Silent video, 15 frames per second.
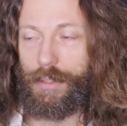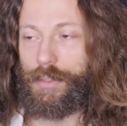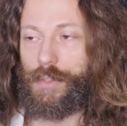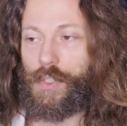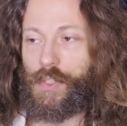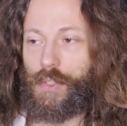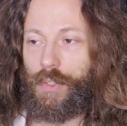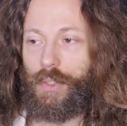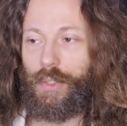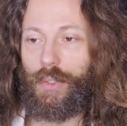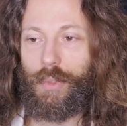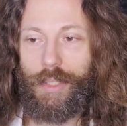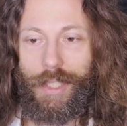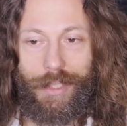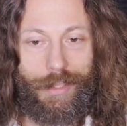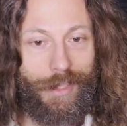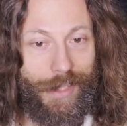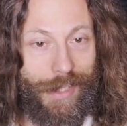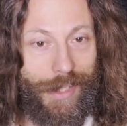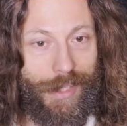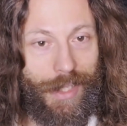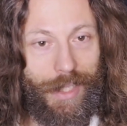So in
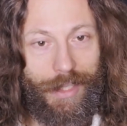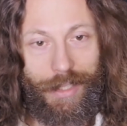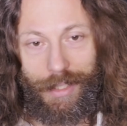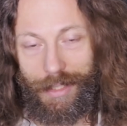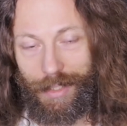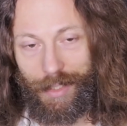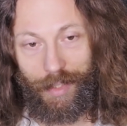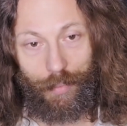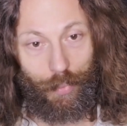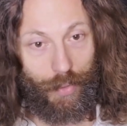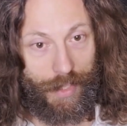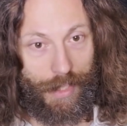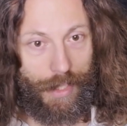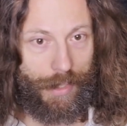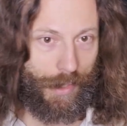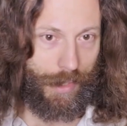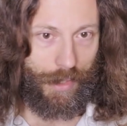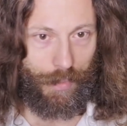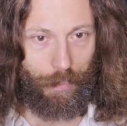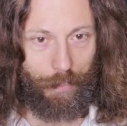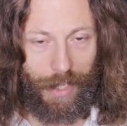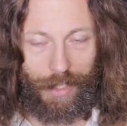this study, he
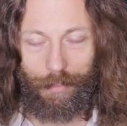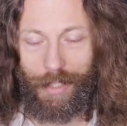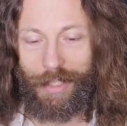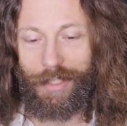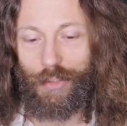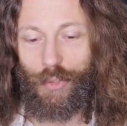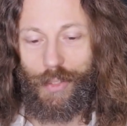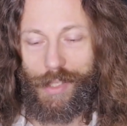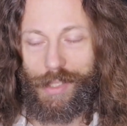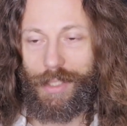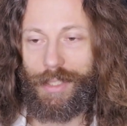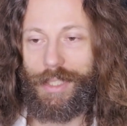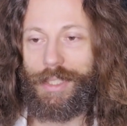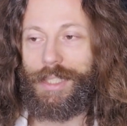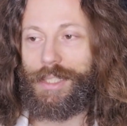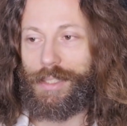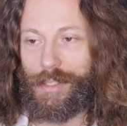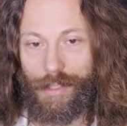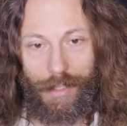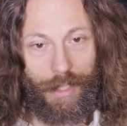presents many, many interesting ideas.